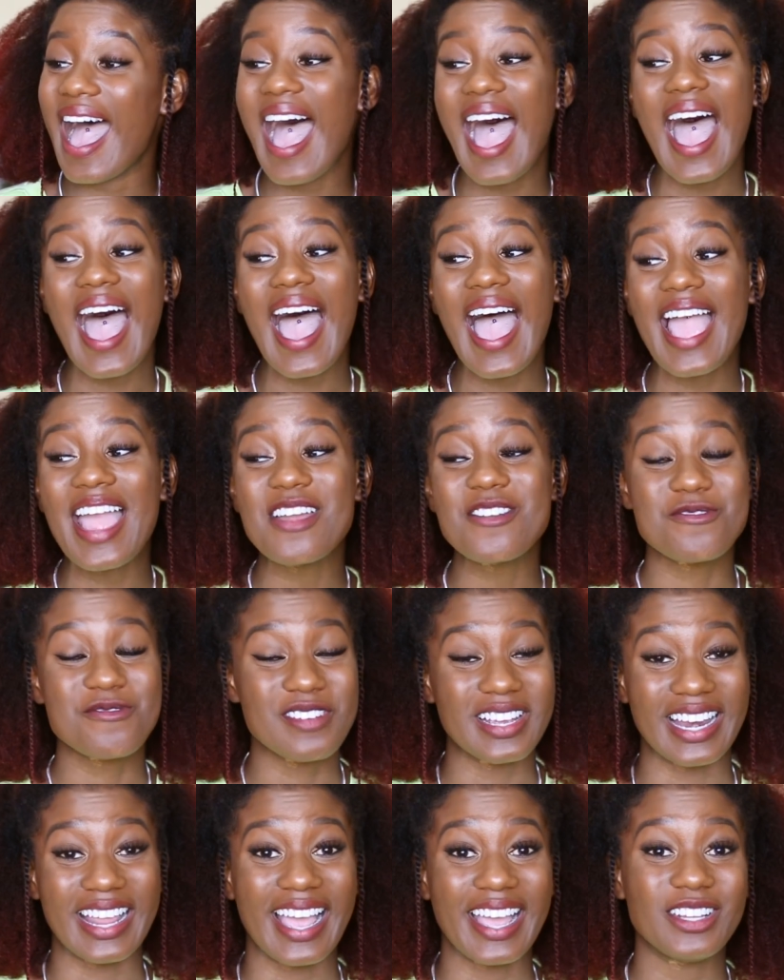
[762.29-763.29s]
I
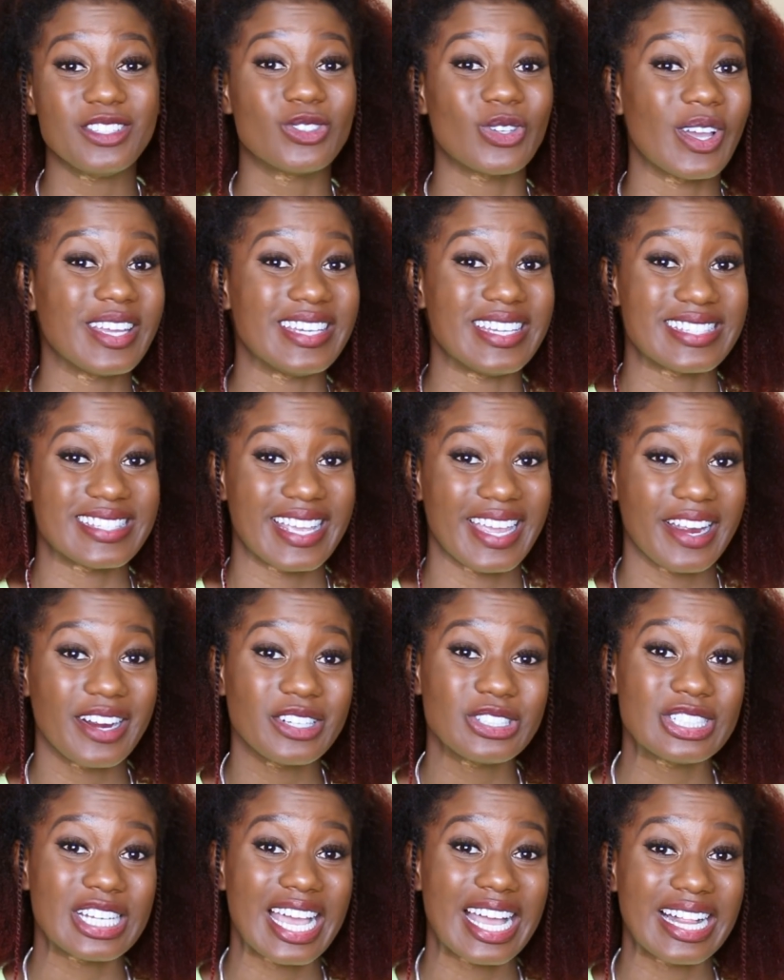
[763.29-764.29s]
really enjoyed this
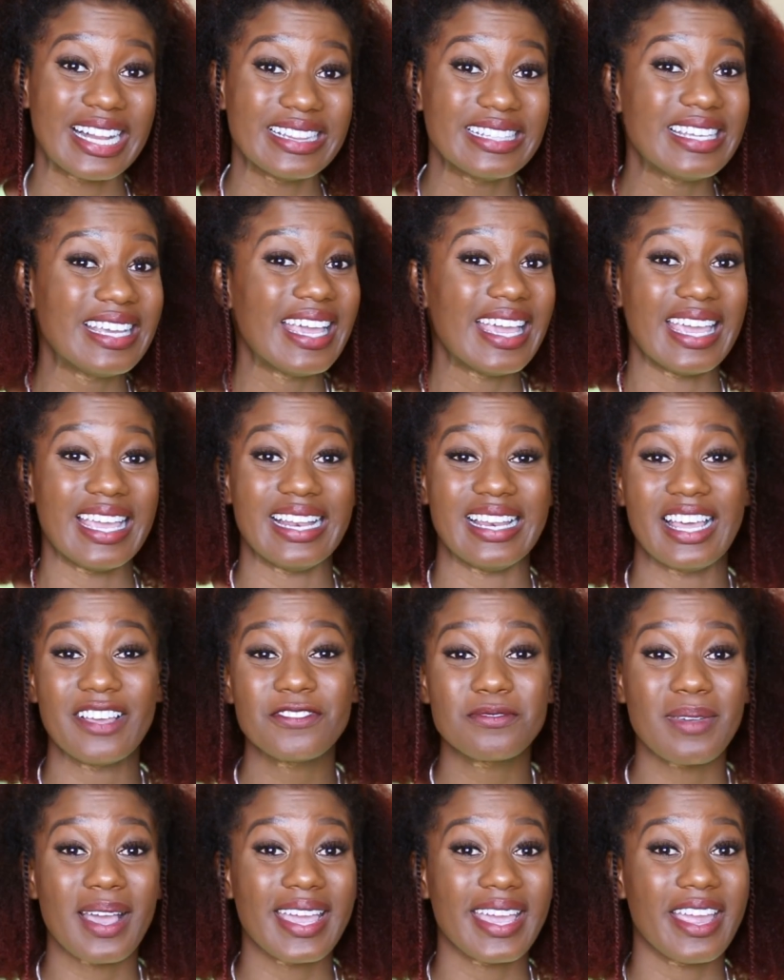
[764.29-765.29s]
hair gel. It
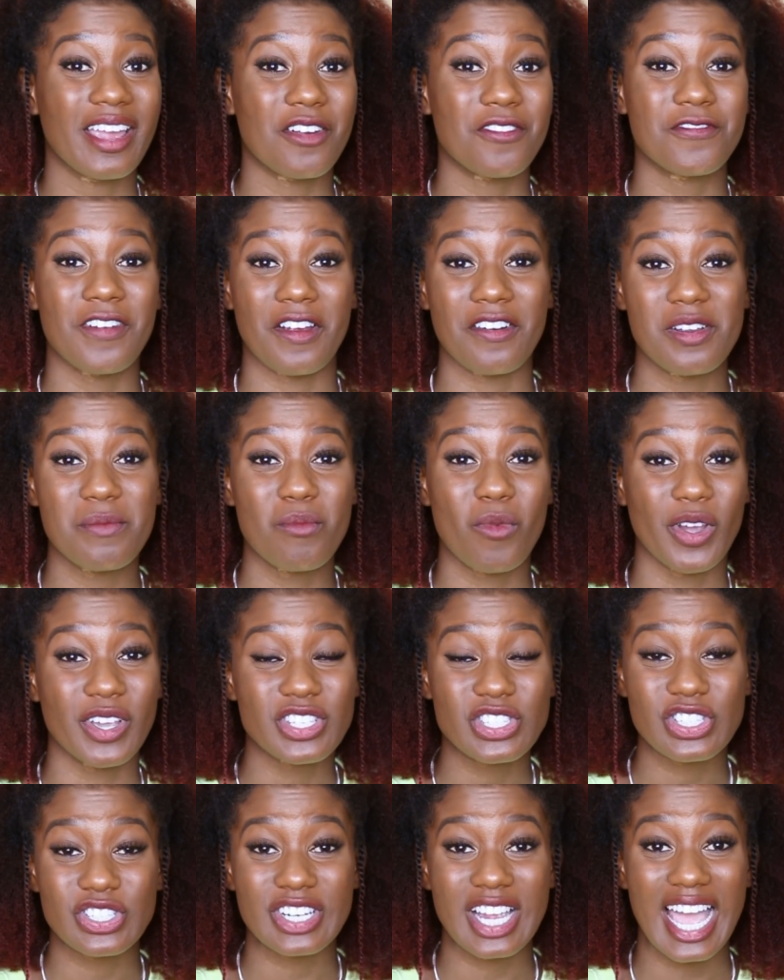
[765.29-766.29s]
left my hair very
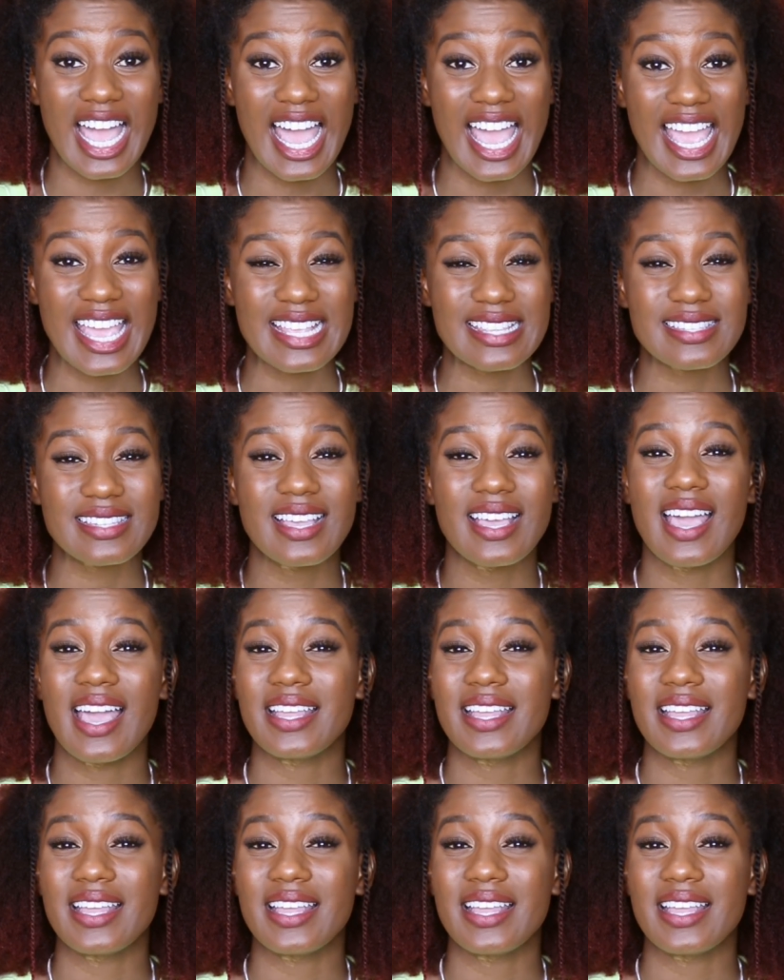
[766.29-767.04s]
moisturized,